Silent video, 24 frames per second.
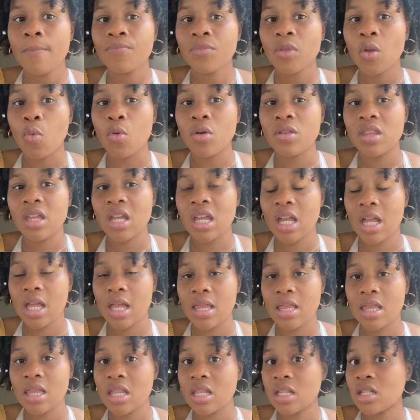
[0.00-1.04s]

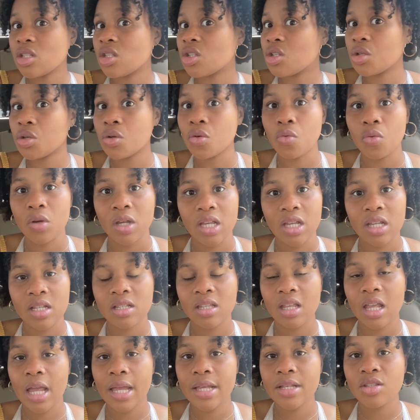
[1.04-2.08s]
within 2 weeks,
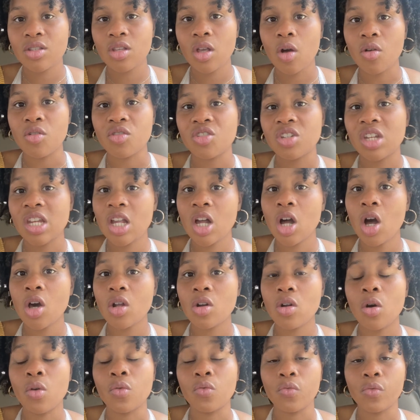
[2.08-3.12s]
and so she caught
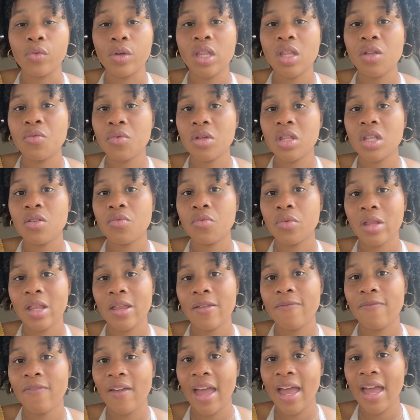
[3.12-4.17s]
on really
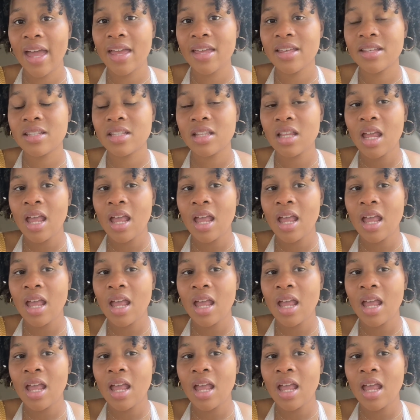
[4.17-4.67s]
fast.